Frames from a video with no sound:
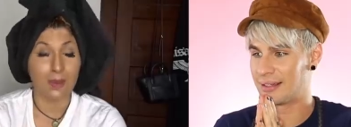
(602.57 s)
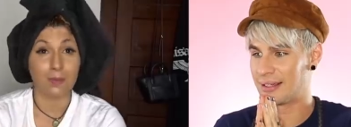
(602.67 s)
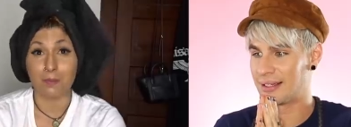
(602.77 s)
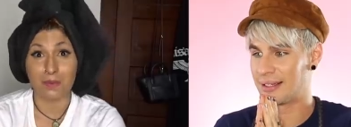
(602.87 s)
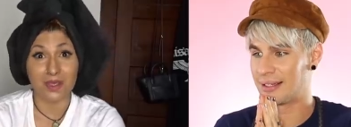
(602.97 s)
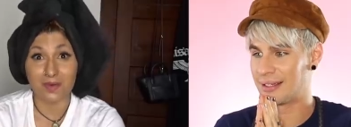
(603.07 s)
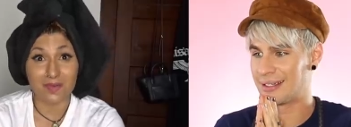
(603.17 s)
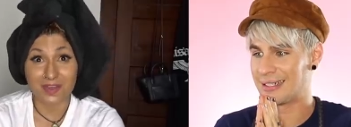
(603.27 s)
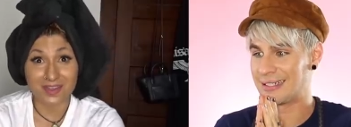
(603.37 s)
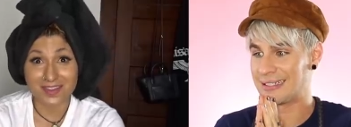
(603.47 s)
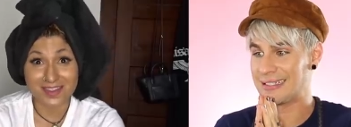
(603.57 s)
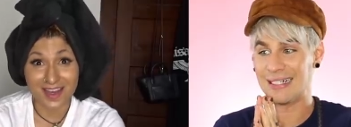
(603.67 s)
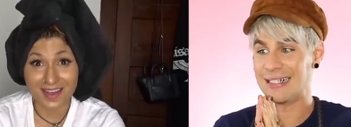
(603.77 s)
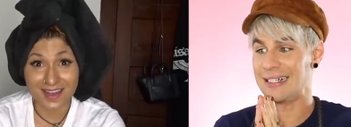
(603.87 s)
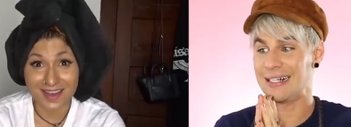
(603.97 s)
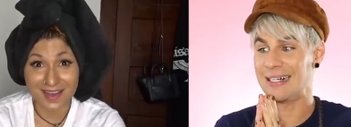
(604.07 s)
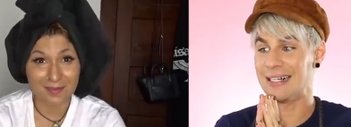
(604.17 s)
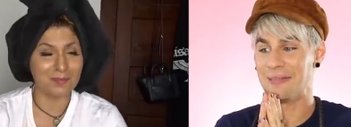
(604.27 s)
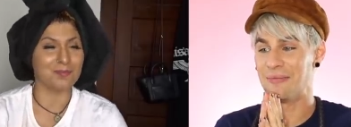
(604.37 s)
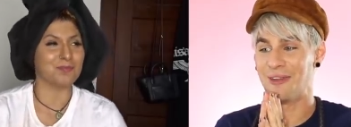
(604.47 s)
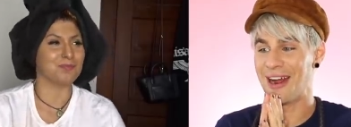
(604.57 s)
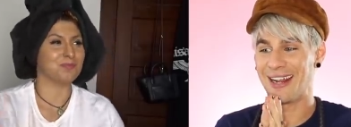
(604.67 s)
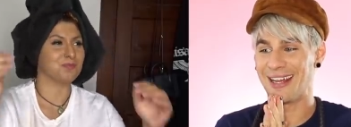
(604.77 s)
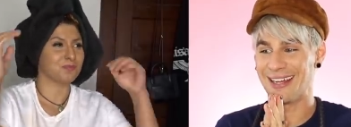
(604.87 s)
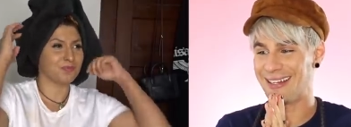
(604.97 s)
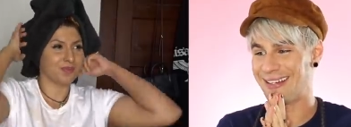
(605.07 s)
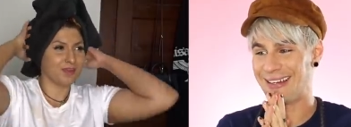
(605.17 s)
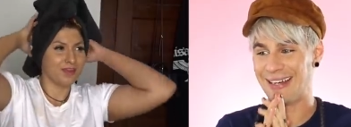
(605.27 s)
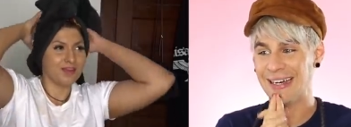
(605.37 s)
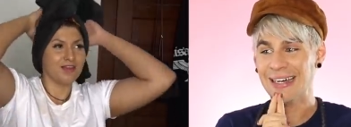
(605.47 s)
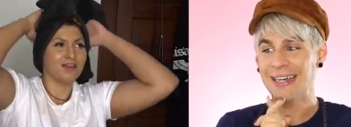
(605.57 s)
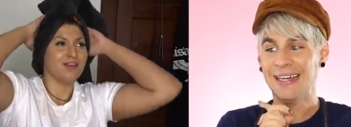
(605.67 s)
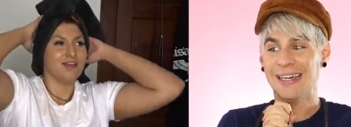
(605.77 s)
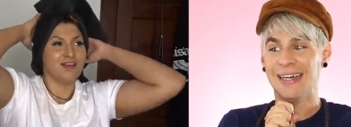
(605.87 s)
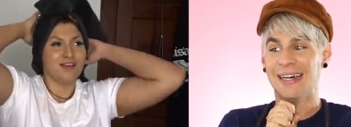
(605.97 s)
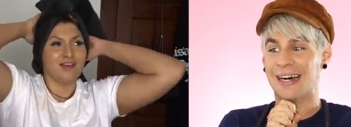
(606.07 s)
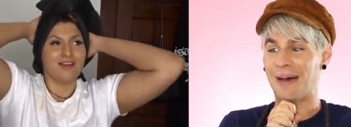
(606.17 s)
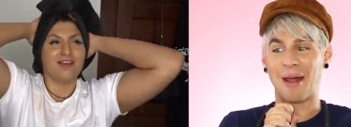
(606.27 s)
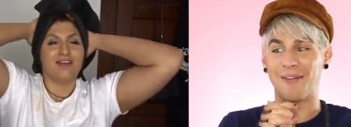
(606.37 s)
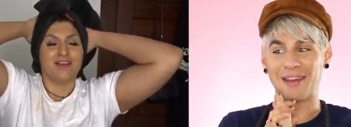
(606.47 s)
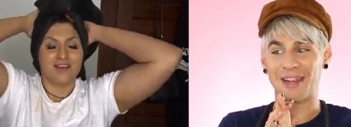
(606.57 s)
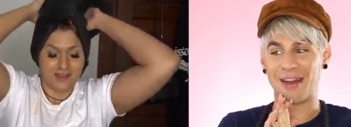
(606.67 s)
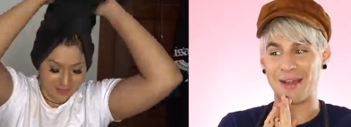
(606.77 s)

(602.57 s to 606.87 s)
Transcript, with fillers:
Speaker 1: Big reveal time. I'm ready.
Speaker 2: I'm not really